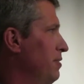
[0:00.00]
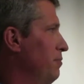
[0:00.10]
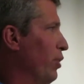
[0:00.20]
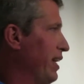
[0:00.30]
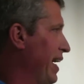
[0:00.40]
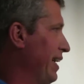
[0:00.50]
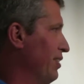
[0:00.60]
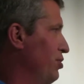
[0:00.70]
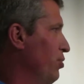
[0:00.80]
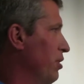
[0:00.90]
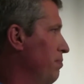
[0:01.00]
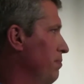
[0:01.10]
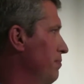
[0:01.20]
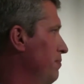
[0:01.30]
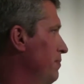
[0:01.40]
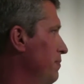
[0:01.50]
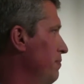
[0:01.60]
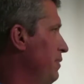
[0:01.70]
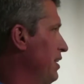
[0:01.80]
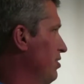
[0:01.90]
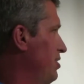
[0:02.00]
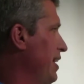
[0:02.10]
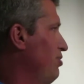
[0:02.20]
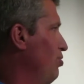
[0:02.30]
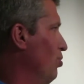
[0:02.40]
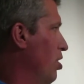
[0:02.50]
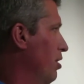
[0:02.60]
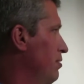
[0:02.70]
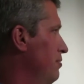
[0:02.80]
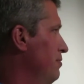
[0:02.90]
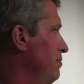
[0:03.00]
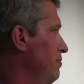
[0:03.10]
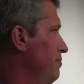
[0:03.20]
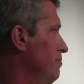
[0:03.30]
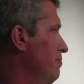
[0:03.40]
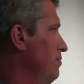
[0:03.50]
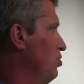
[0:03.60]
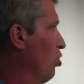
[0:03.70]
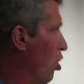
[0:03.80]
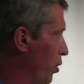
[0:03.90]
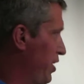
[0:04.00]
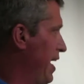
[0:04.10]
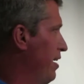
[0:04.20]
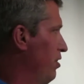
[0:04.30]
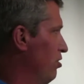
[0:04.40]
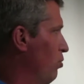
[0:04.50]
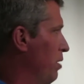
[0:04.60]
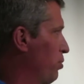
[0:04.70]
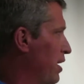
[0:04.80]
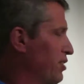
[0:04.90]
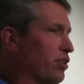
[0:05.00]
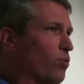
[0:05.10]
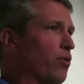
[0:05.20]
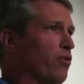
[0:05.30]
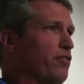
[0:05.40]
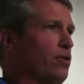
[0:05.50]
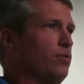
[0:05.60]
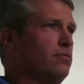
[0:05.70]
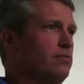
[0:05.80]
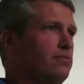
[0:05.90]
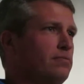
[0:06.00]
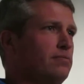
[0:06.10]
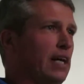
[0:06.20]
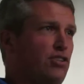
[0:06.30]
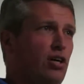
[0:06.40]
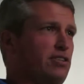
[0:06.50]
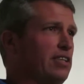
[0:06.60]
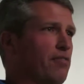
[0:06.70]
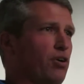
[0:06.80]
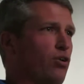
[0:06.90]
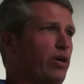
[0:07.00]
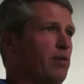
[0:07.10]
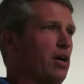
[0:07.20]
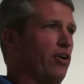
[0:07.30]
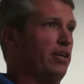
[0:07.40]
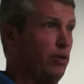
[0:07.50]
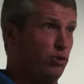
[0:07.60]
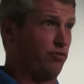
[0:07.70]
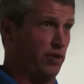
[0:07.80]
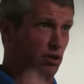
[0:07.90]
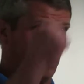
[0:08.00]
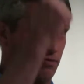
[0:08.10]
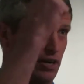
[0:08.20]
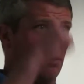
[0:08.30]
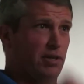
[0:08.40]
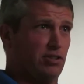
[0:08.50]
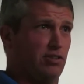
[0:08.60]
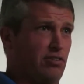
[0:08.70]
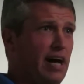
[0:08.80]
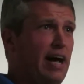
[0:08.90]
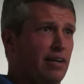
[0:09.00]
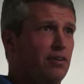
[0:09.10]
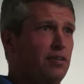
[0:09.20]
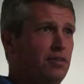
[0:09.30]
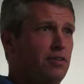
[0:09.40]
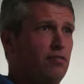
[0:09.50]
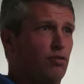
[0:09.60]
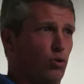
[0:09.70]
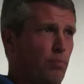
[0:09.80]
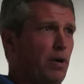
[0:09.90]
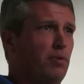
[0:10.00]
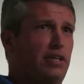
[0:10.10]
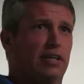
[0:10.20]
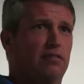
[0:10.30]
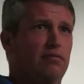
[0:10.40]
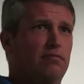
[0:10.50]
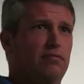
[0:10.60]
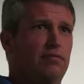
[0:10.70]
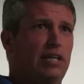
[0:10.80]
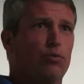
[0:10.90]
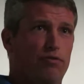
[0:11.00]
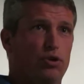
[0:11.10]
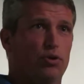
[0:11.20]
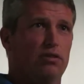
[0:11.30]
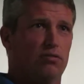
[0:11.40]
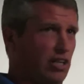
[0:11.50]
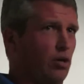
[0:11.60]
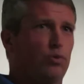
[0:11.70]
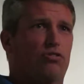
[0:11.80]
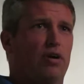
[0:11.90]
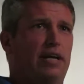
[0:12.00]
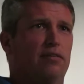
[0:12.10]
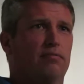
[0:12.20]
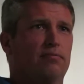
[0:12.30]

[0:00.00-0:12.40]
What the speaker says: But we can't get to it because it takes too long. So go with Canada's one project, one review. I talked to Governor Quee about it. He was a fairly environmentalist guy. For a Republican, he reviewed it, said it was great.